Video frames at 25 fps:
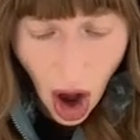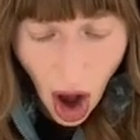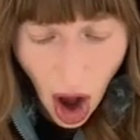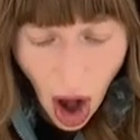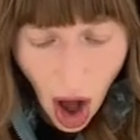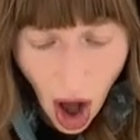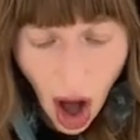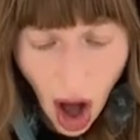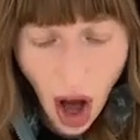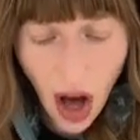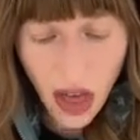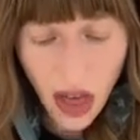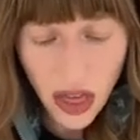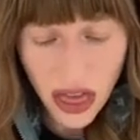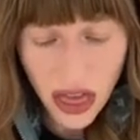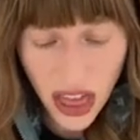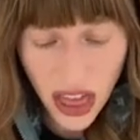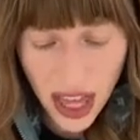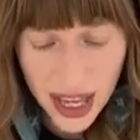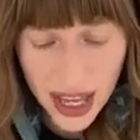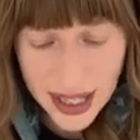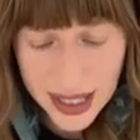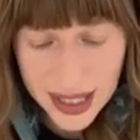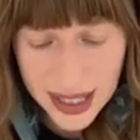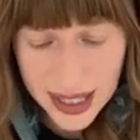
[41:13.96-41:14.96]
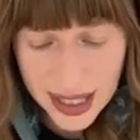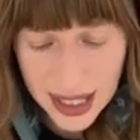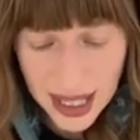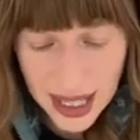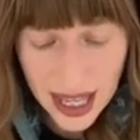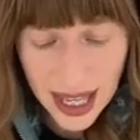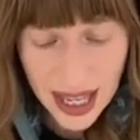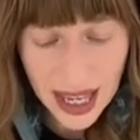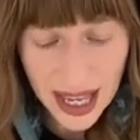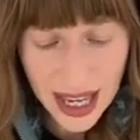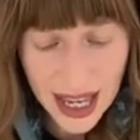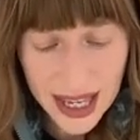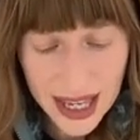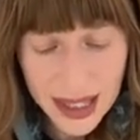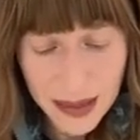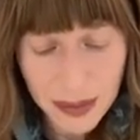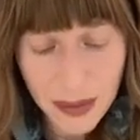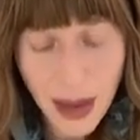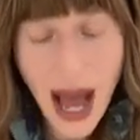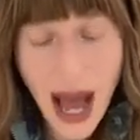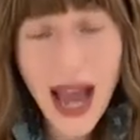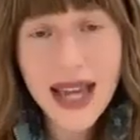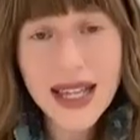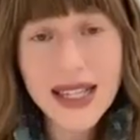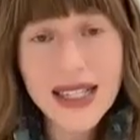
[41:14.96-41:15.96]
all this is
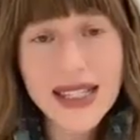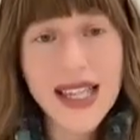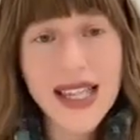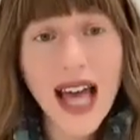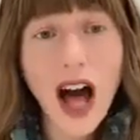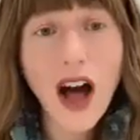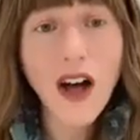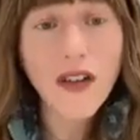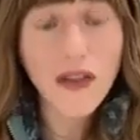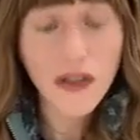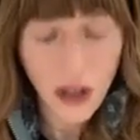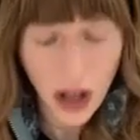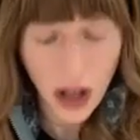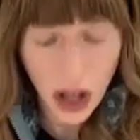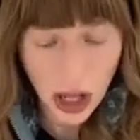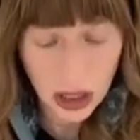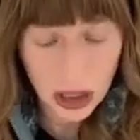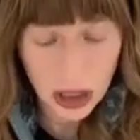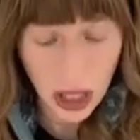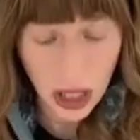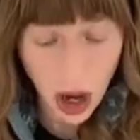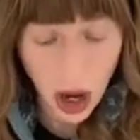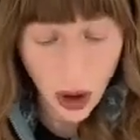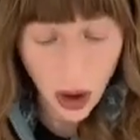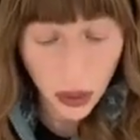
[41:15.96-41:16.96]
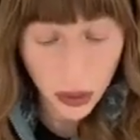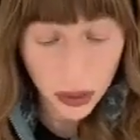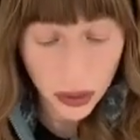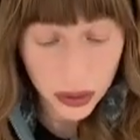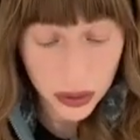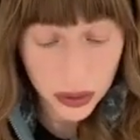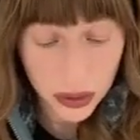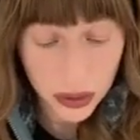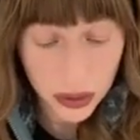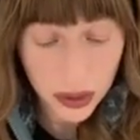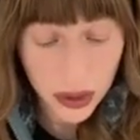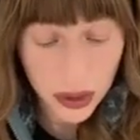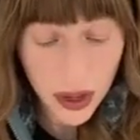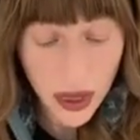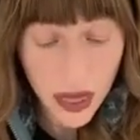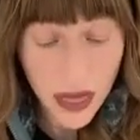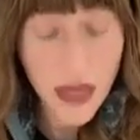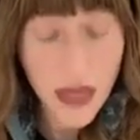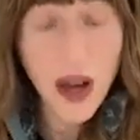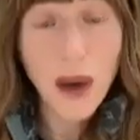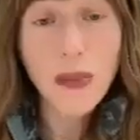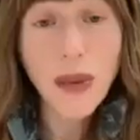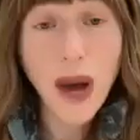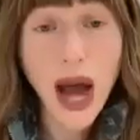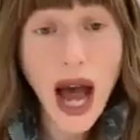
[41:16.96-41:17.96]
myself alone,
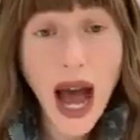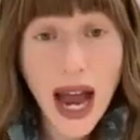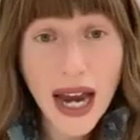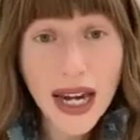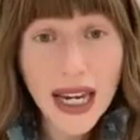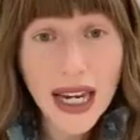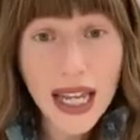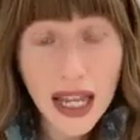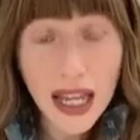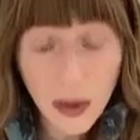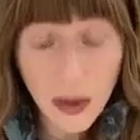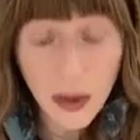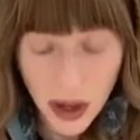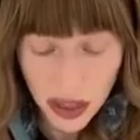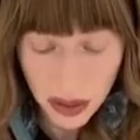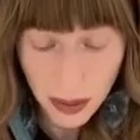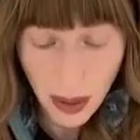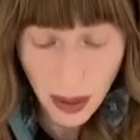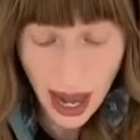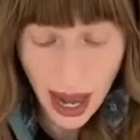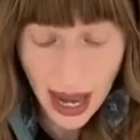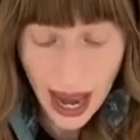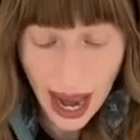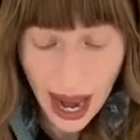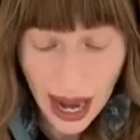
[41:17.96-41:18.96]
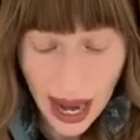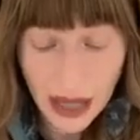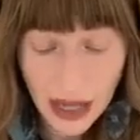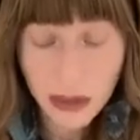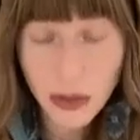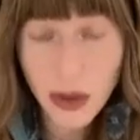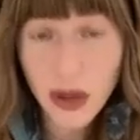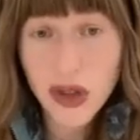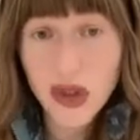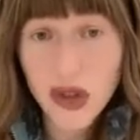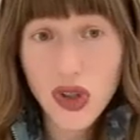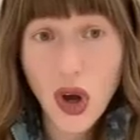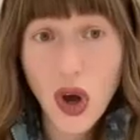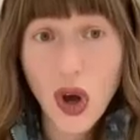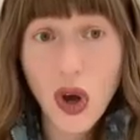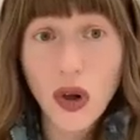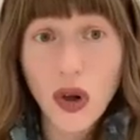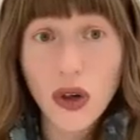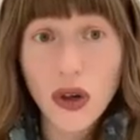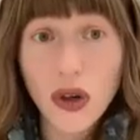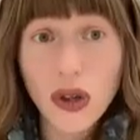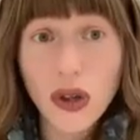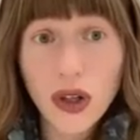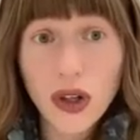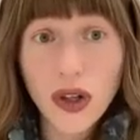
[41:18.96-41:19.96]
the body with my animal
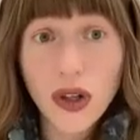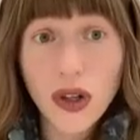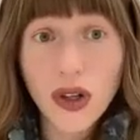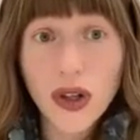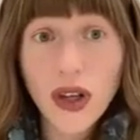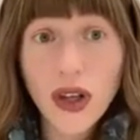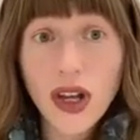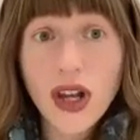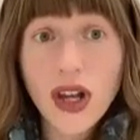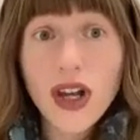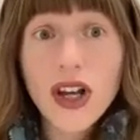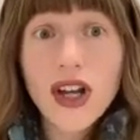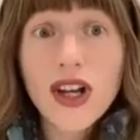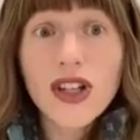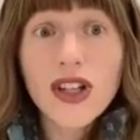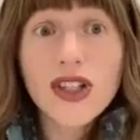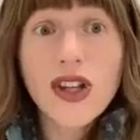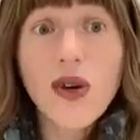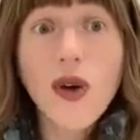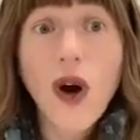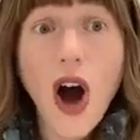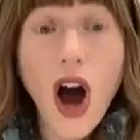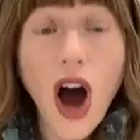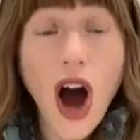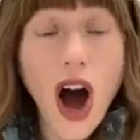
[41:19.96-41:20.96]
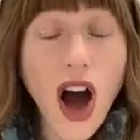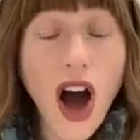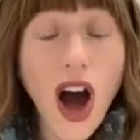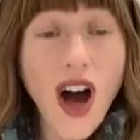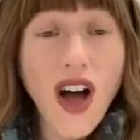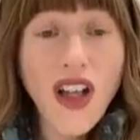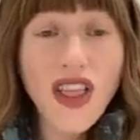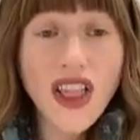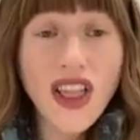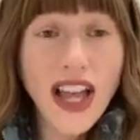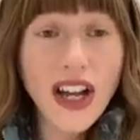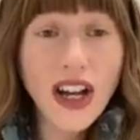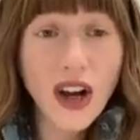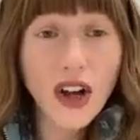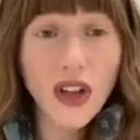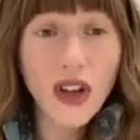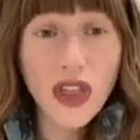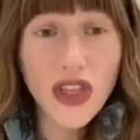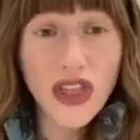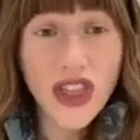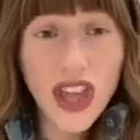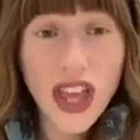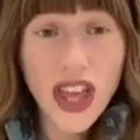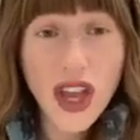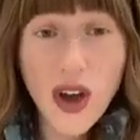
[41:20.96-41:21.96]
soul. So all like
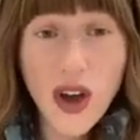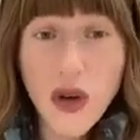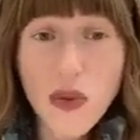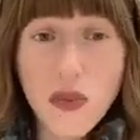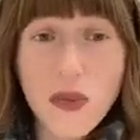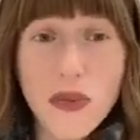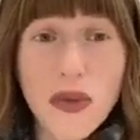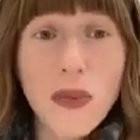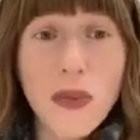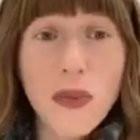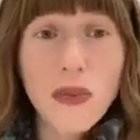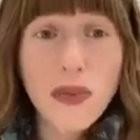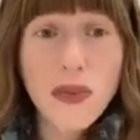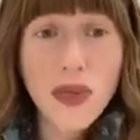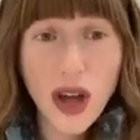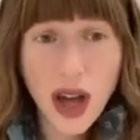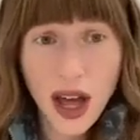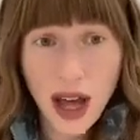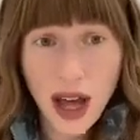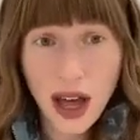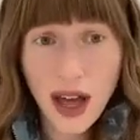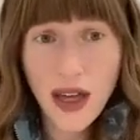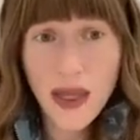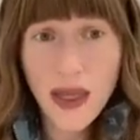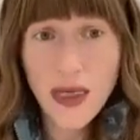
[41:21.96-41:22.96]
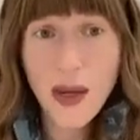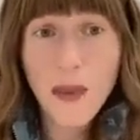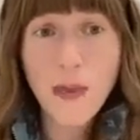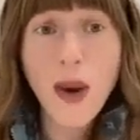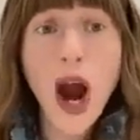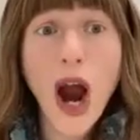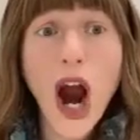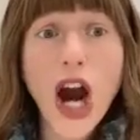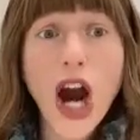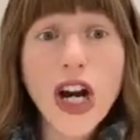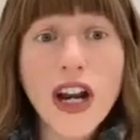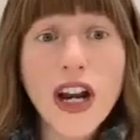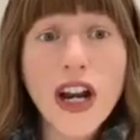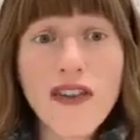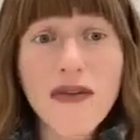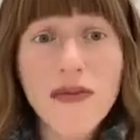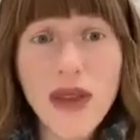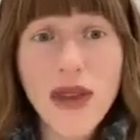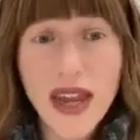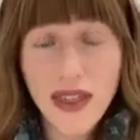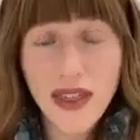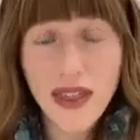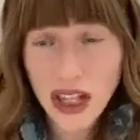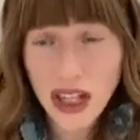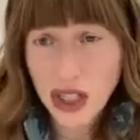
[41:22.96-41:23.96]
the part of
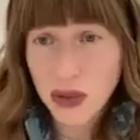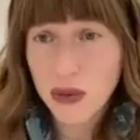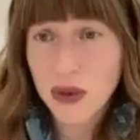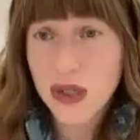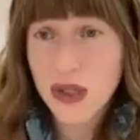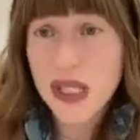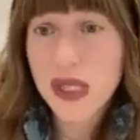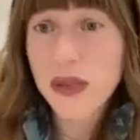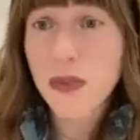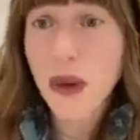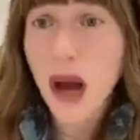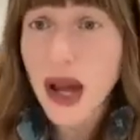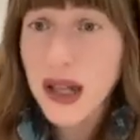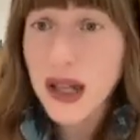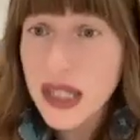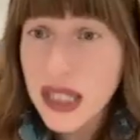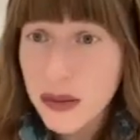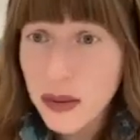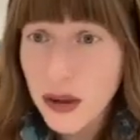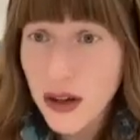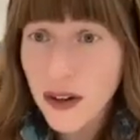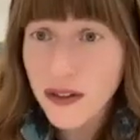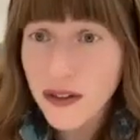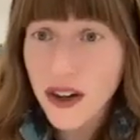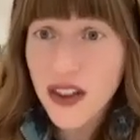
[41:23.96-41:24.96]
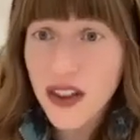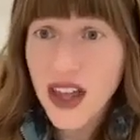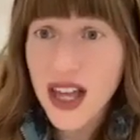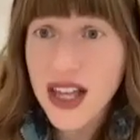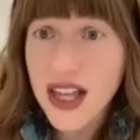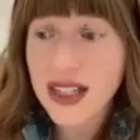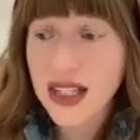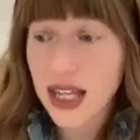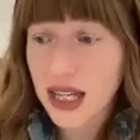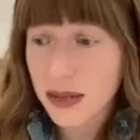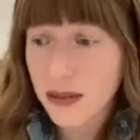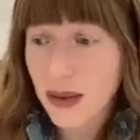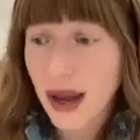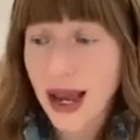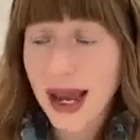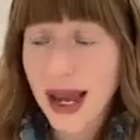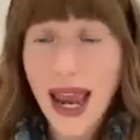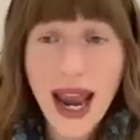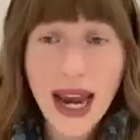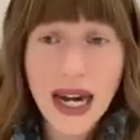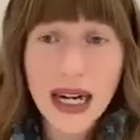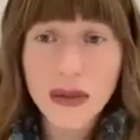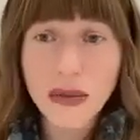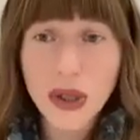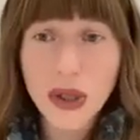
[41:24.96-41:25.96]
me that's responsible for this is my
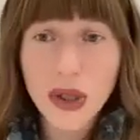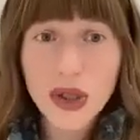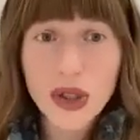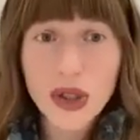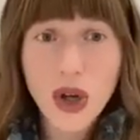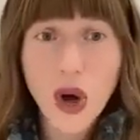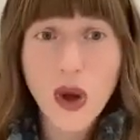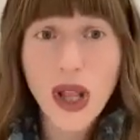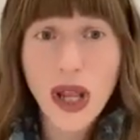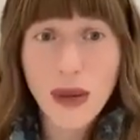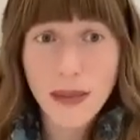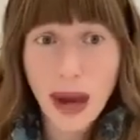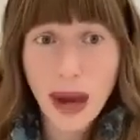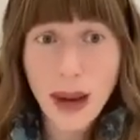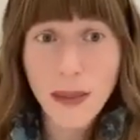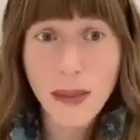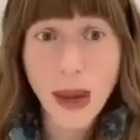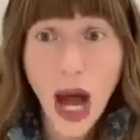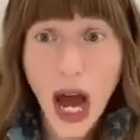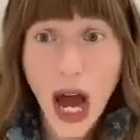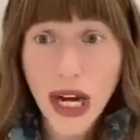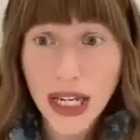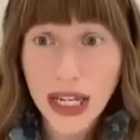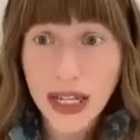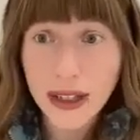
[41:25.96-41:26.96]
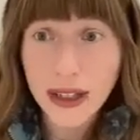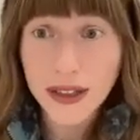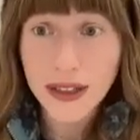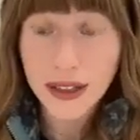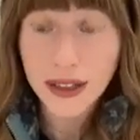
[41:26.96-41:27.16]
animal soul and my body,